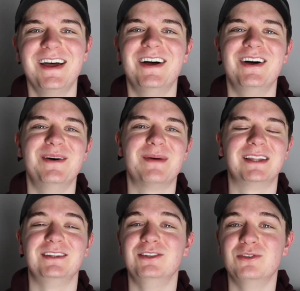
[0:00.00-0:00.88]

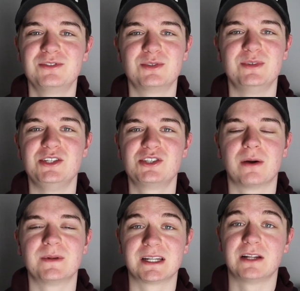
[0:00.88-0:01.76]
I love to read your
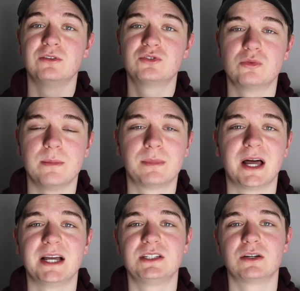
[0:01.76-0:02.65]
comments, and I love to
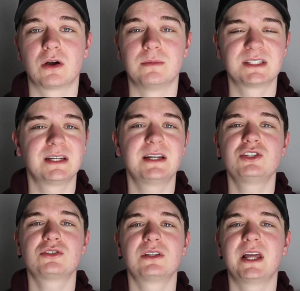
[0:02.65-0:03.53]
reply to your comments, and I
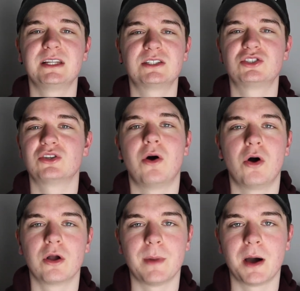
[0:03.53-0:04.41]
just like to
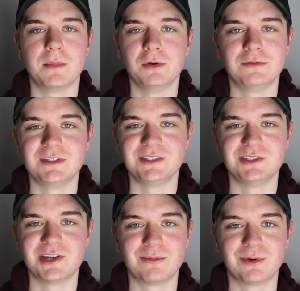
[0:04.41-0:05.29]
talk about movies
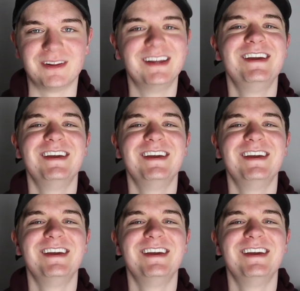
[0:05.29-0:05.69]
in general.